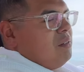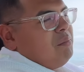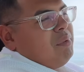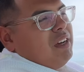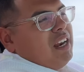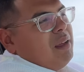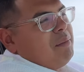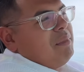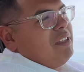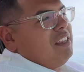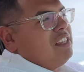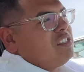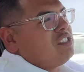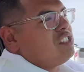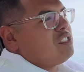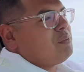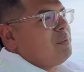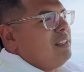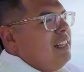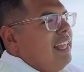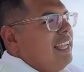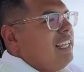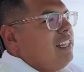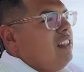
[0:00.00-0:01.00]
But I mean, it's just
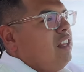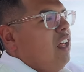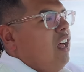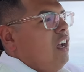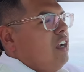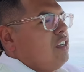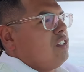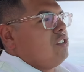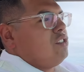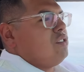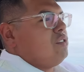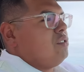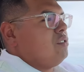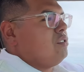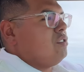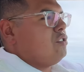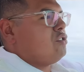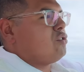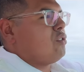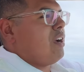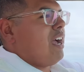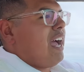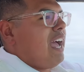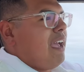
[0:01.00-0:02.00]
been long
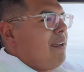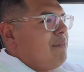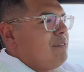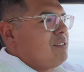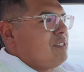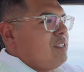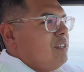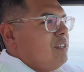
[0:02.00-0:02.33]
drives,